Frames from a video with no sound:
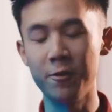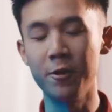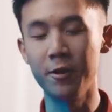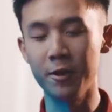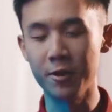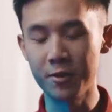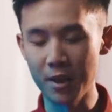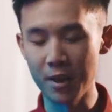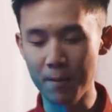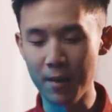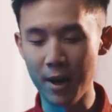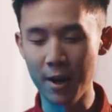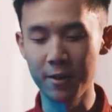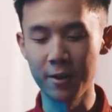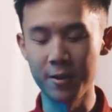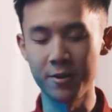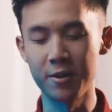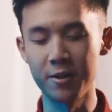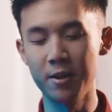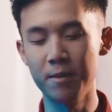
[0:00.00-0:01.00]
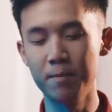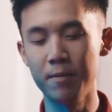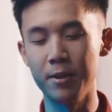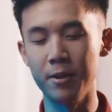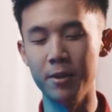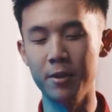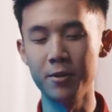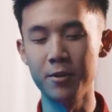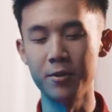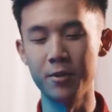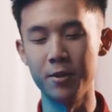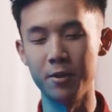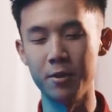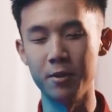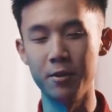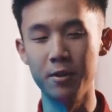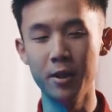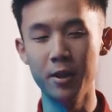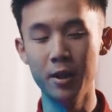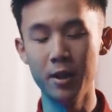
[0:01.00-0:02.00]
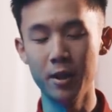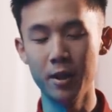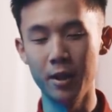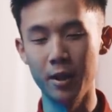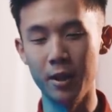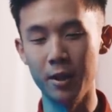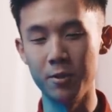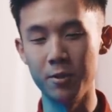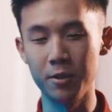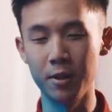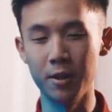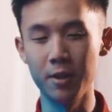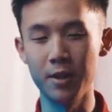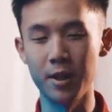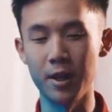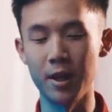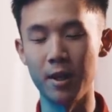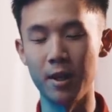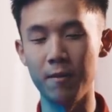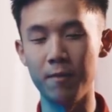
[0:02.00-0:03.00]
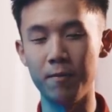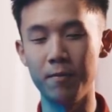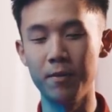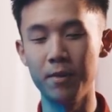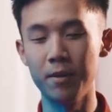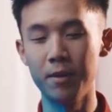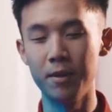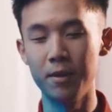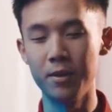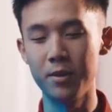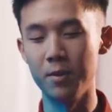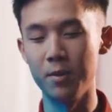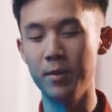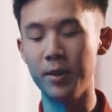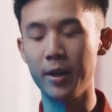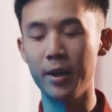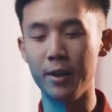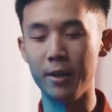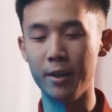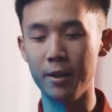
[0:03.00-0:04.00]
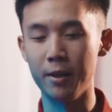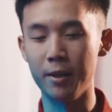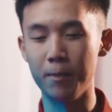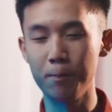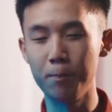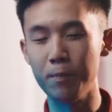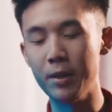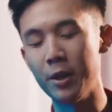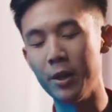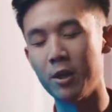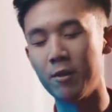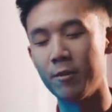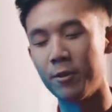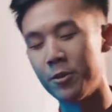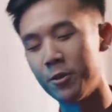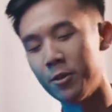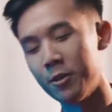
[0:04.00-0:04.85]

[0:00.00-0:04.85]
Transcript: you're on the same path as them, but also it's good to have someone kind of peeking over your